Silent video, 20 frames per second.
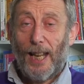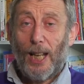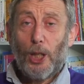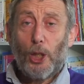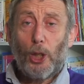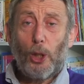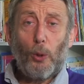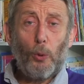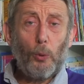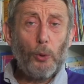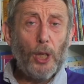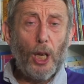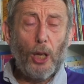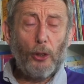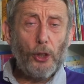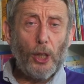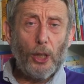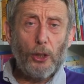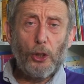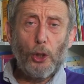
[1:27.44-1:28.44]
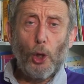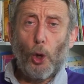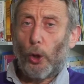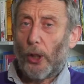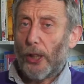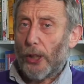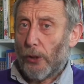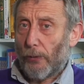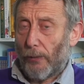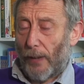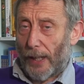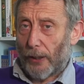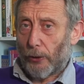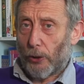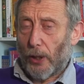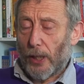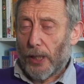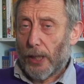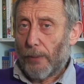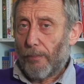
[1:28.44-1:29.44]
Schools aren't just knowledge
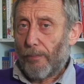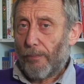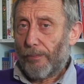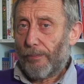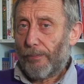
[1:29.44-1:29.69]
factories.